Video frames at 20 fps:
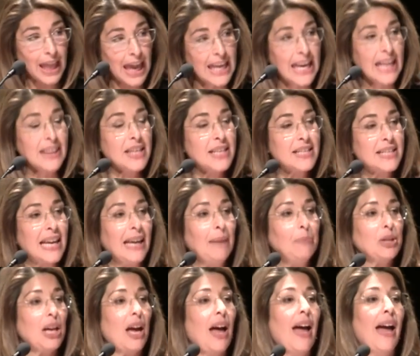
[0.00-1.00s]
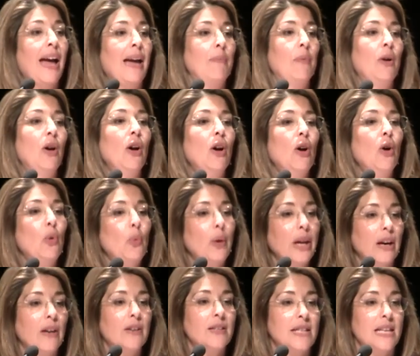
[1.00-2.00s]
And at the same time,
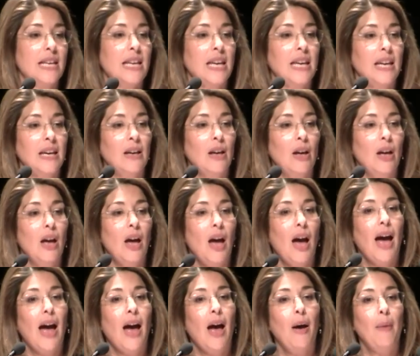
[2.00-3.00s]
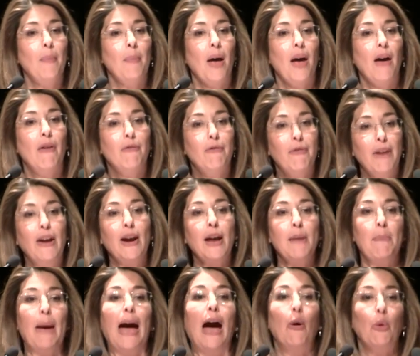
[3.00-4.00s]
we are seeing a
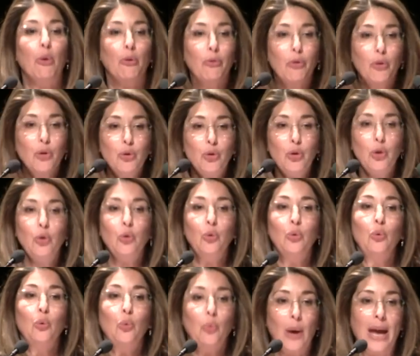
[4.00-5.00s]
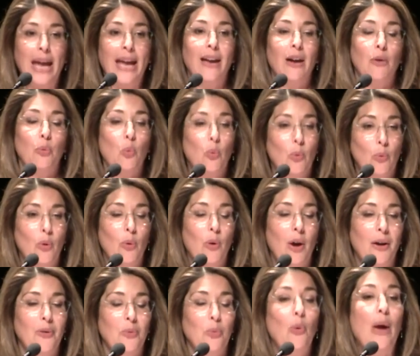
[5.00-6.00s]
very powerful new
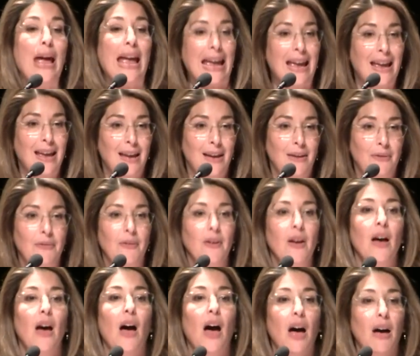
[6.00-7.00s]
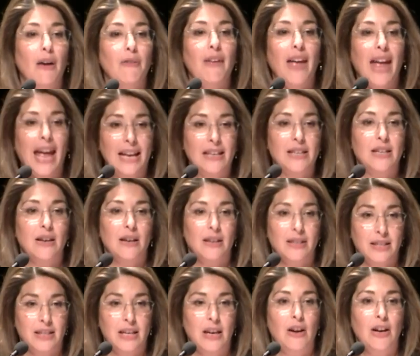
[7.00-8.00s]
wave of
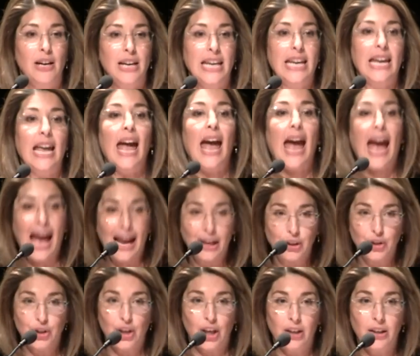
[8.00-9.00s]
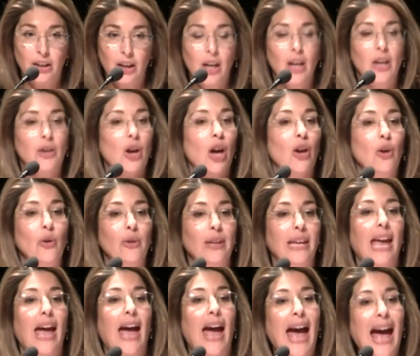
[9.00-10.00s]
anti-austerity action, not
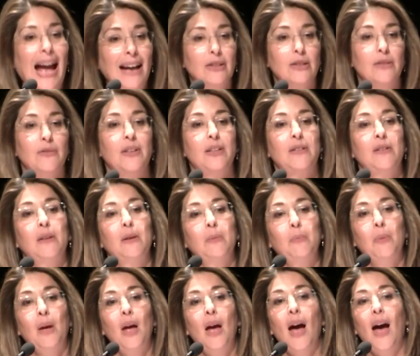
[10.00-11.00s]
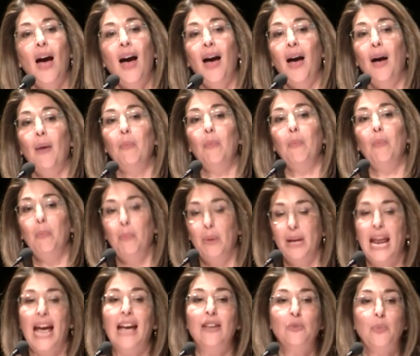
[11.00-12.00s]
only activism,
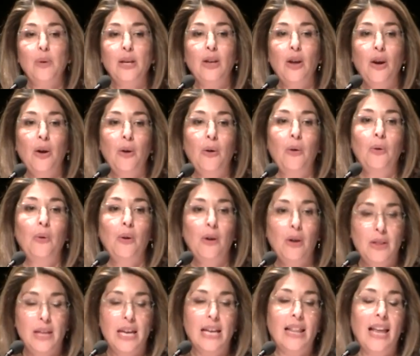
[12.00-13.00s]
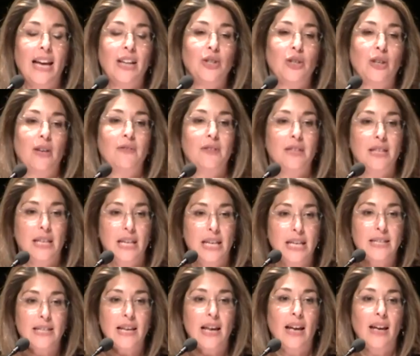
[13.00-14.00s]
but as we know, the election of
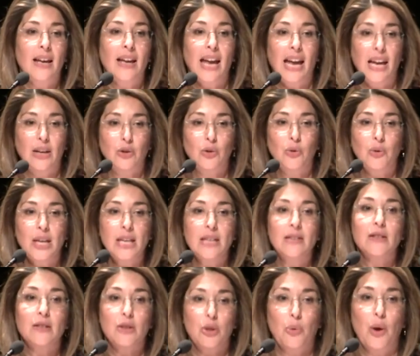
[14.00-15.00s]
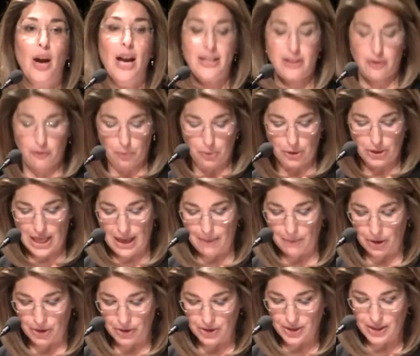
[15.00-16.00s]
Syriza in Greece, the rise of
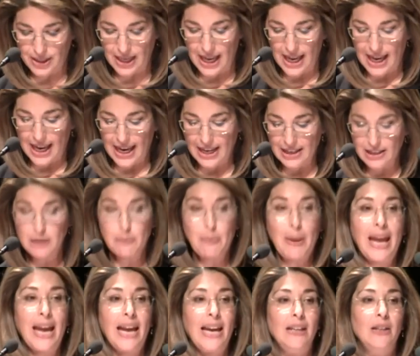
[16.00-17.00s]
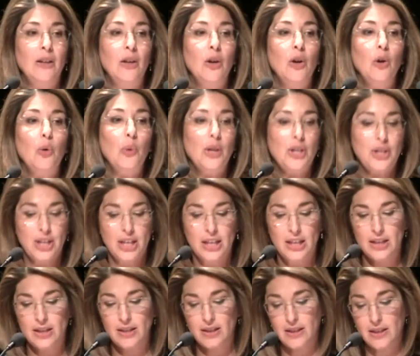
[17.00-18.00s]
Podemos in Spain, which
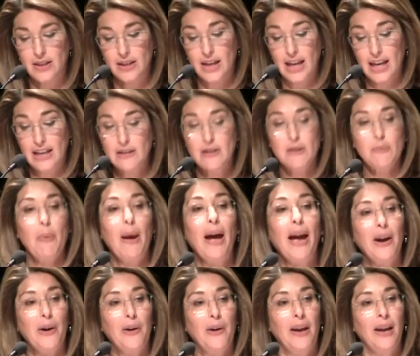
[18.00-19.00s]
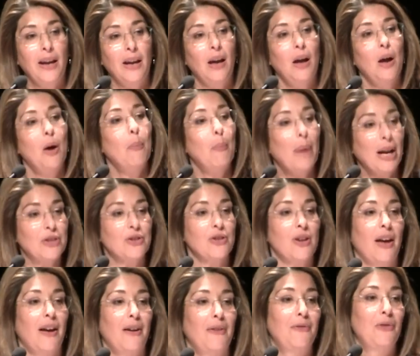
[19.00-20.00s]
is inspiring much
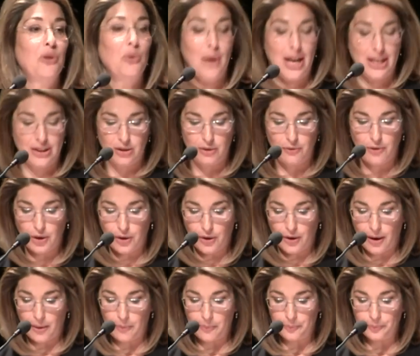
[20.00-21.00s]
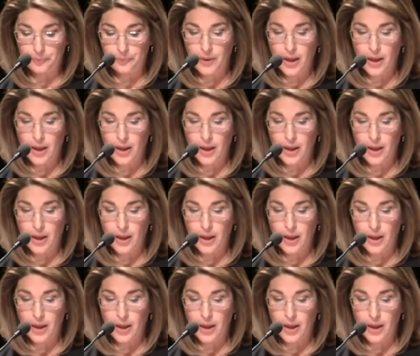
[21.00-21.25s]
of the rest of Europe.